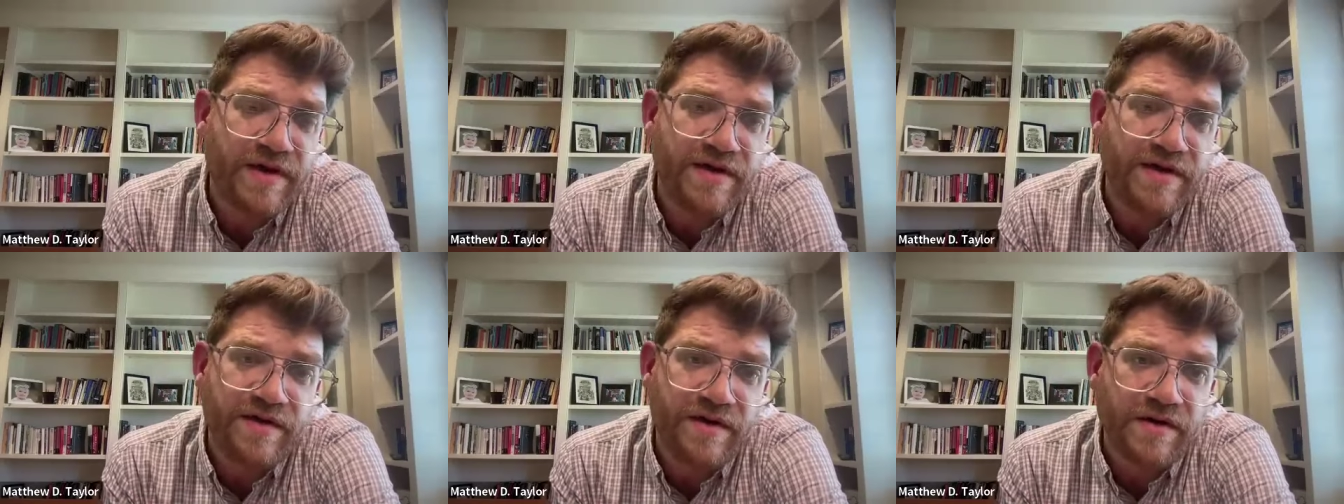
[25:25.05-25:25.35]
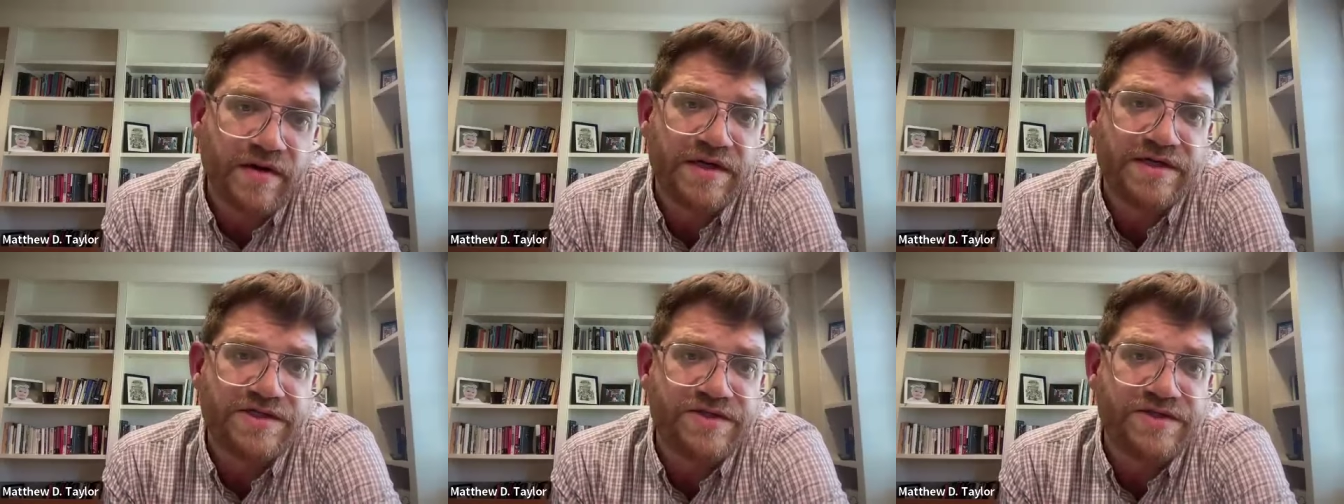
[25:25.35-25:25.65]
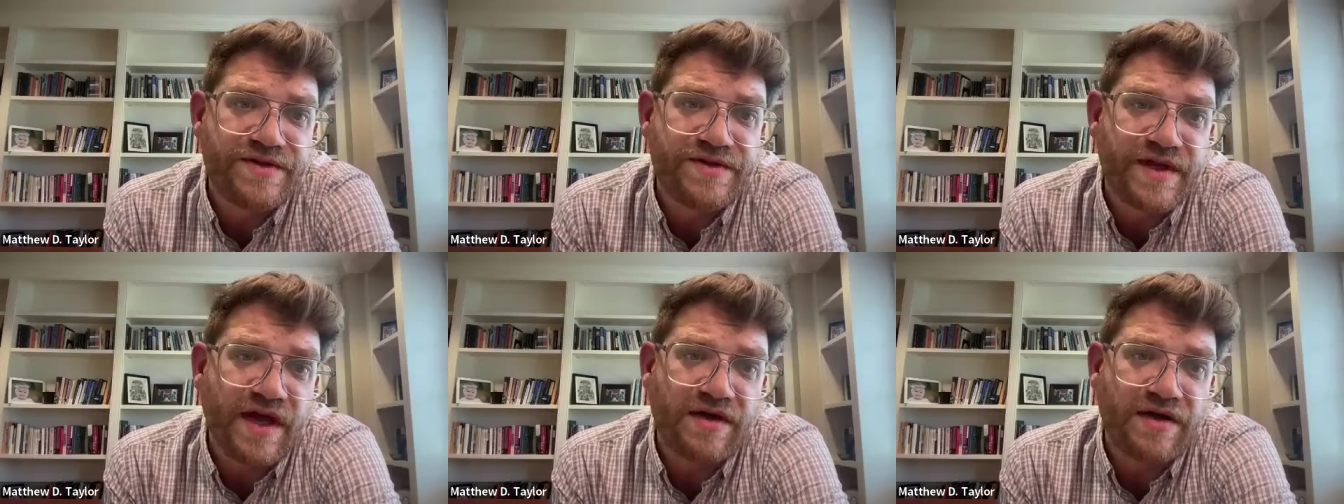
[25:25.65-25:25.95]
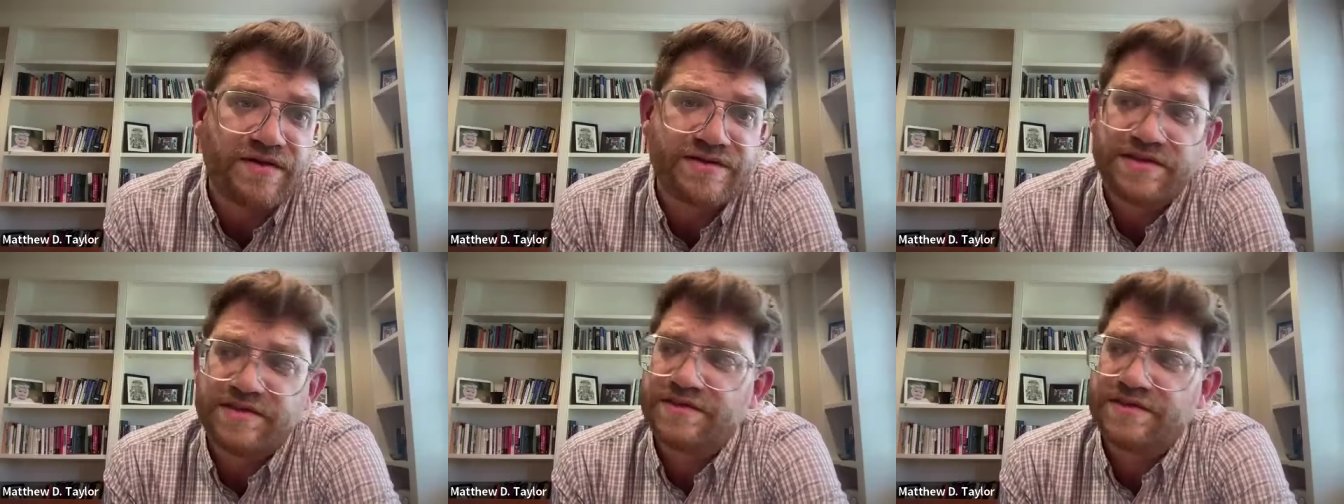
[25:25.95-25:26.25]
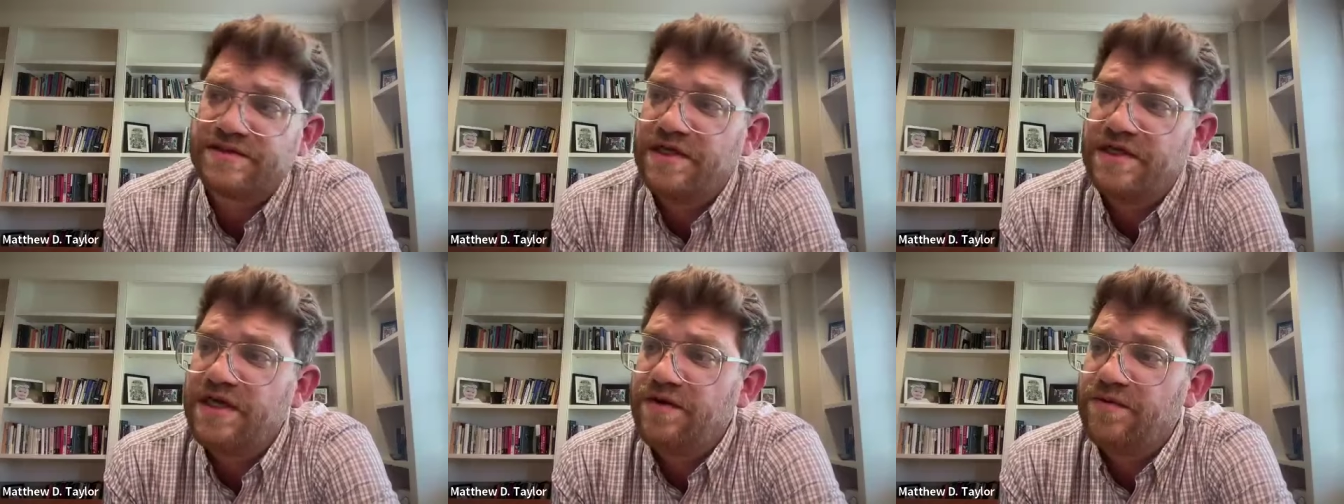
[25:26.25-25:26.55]
in the early
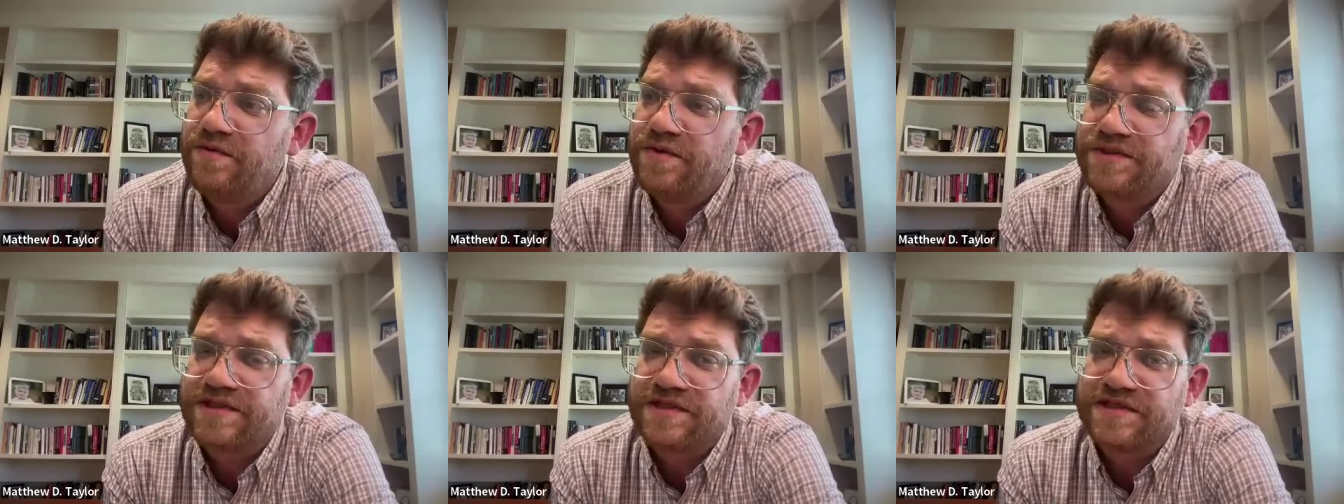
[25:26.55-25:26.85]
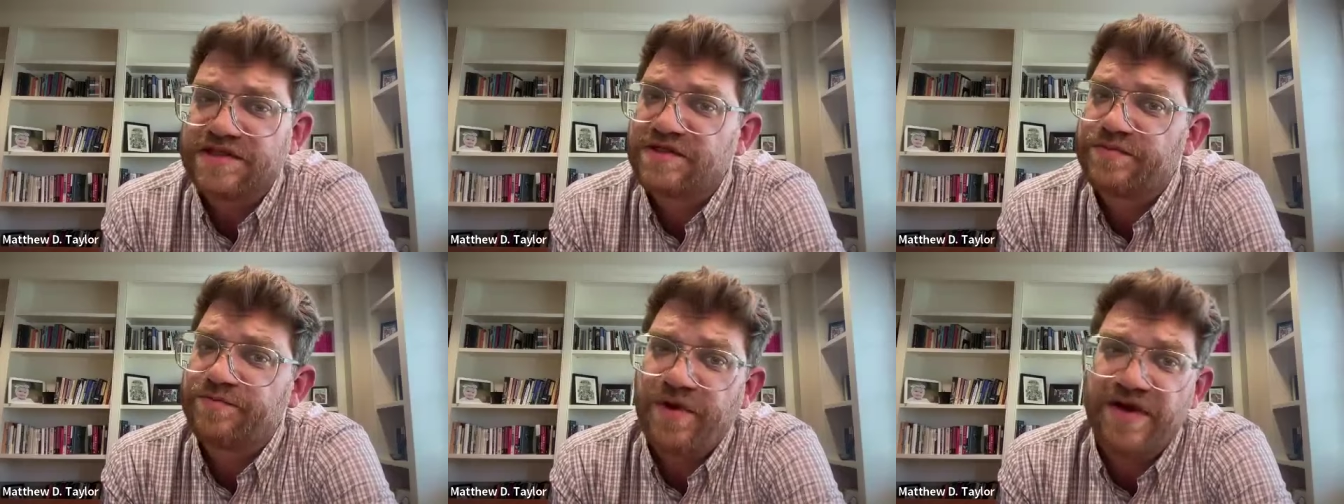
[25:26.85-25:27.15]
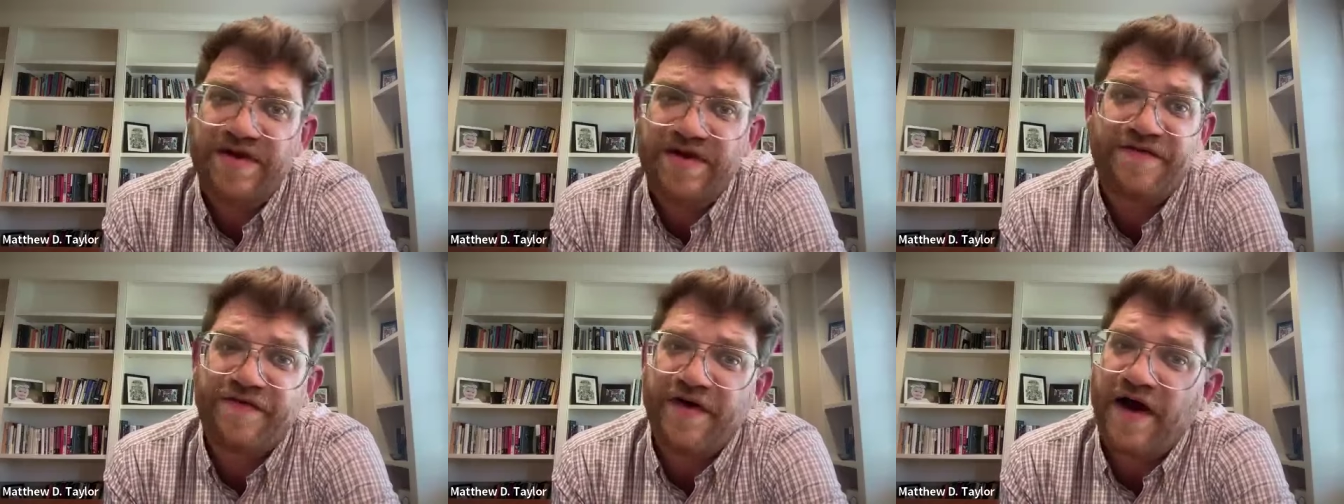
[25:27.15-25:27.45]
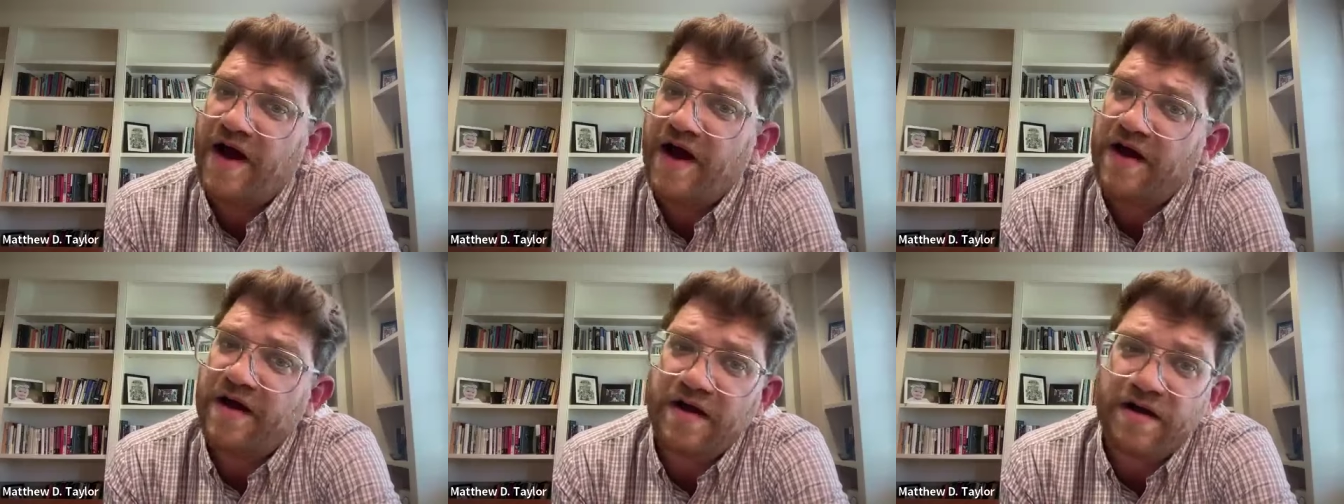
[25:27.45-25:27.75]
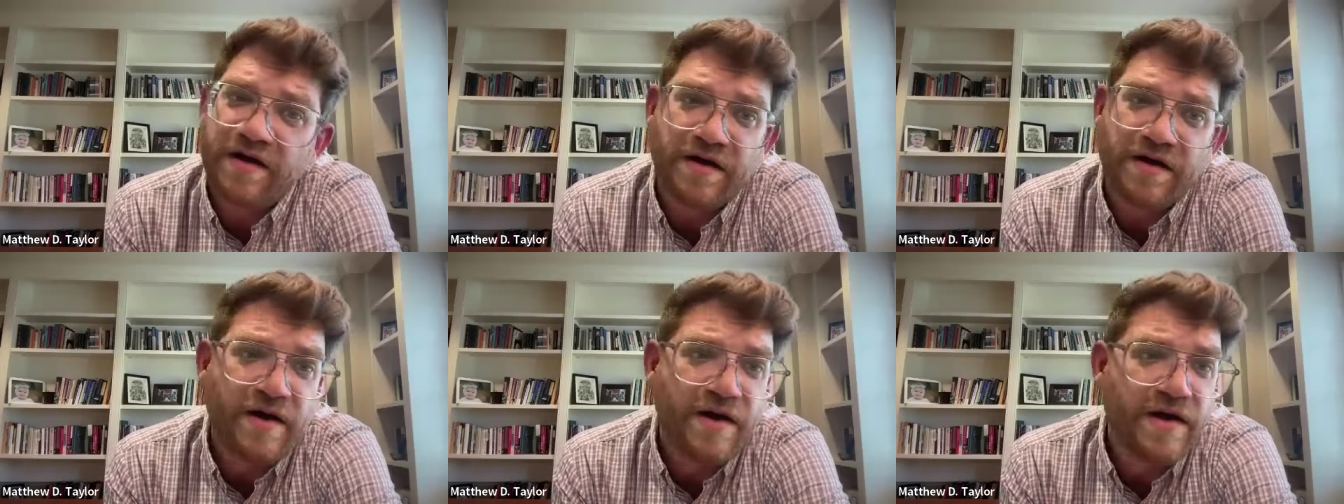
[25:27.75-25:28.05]
2000s, he was a
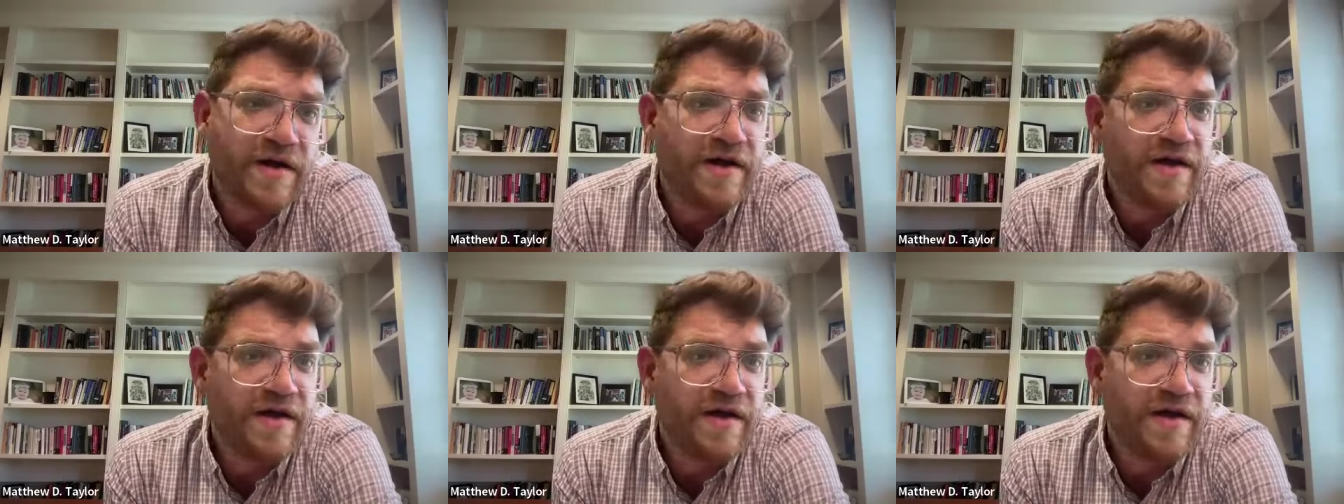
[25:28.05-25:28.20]
spitfire,